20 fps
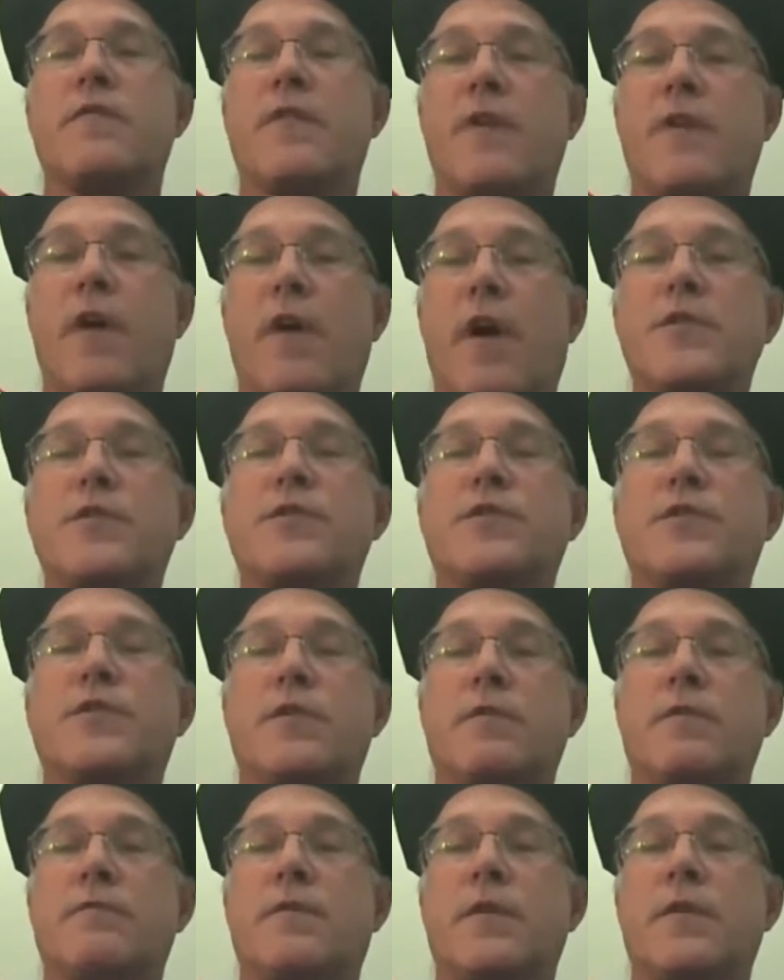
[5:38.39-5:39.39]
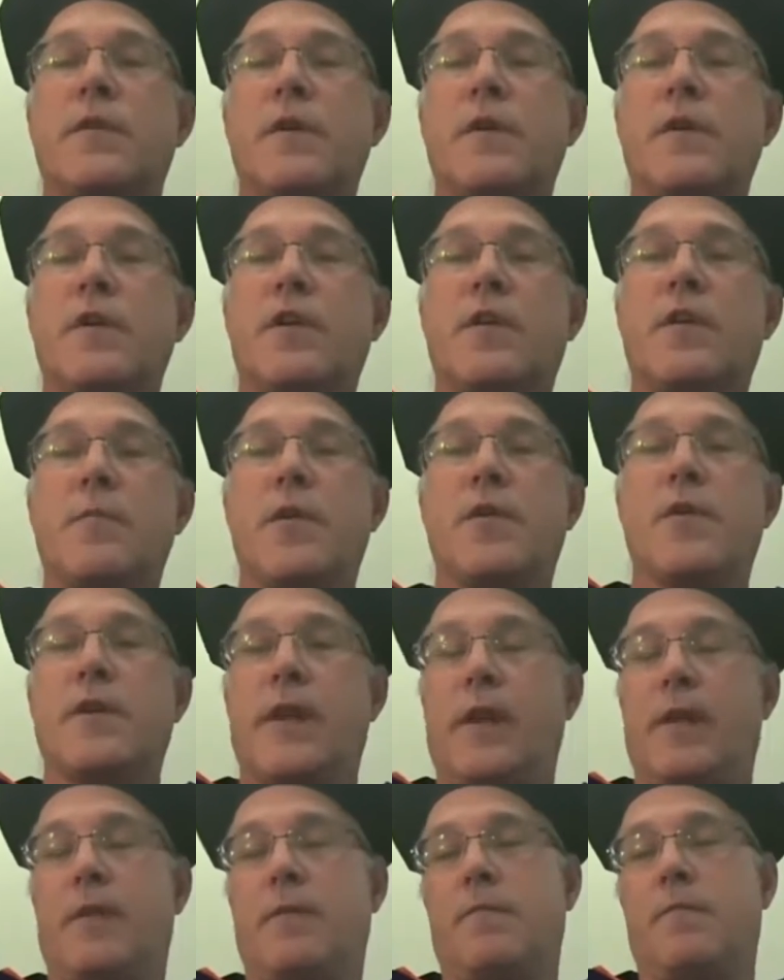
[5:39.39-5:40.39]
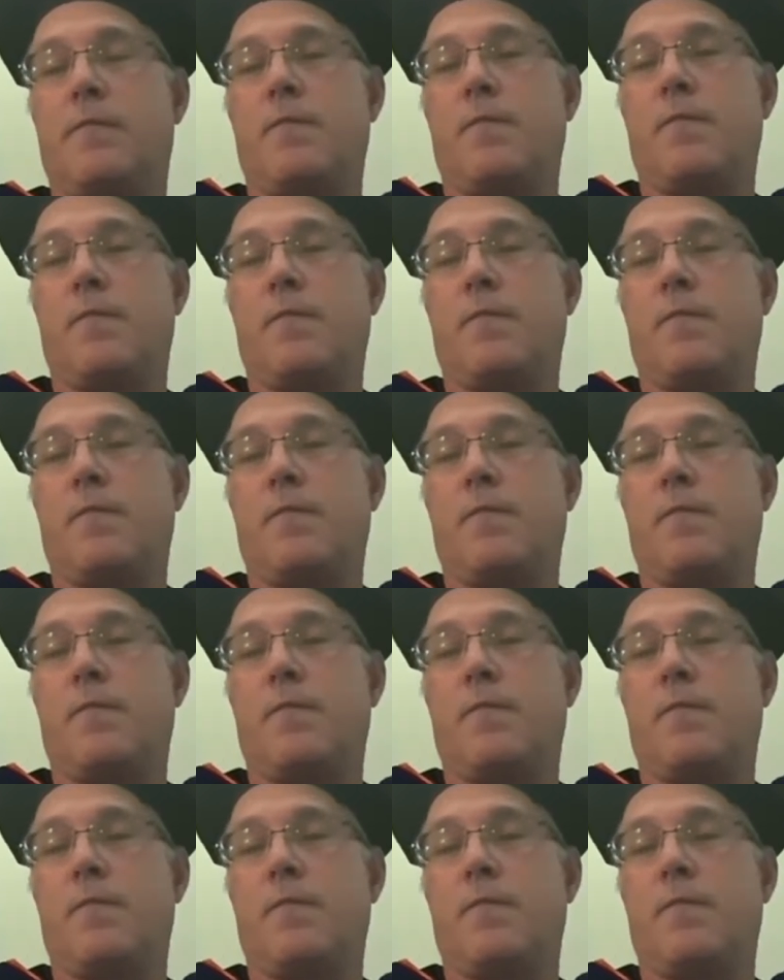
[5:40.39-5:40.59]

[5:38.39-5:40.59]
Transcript: of an underserved community